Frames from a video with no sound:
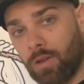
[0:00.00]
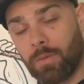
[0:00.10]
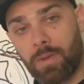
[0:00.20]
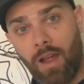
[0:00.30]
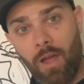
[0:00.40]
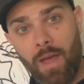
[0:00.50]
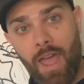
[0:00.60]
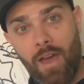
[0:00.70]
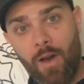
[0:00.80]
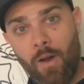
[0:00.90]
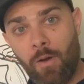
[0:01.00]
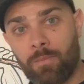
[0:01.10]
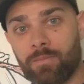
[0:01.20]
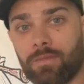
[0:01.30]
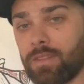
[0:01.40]
the PRA at
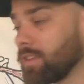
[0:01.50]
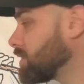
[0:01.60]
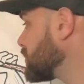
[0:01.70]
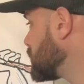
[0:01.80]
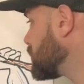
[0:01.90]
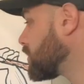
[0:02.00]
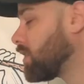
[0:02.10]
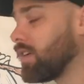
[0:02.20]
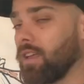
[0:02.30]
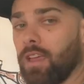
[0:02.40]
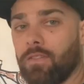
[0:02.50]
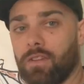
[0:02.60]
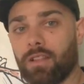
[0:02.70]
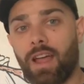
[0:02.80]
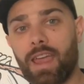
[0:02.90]
home. Doodle. If
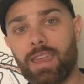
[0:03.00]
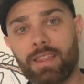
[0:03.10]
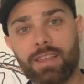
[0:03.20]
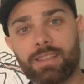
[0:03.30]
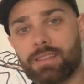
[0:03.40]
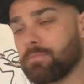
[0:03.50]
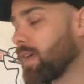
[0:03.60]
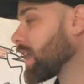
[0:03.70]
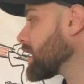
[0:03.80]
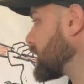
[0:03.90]
you're liking this and I get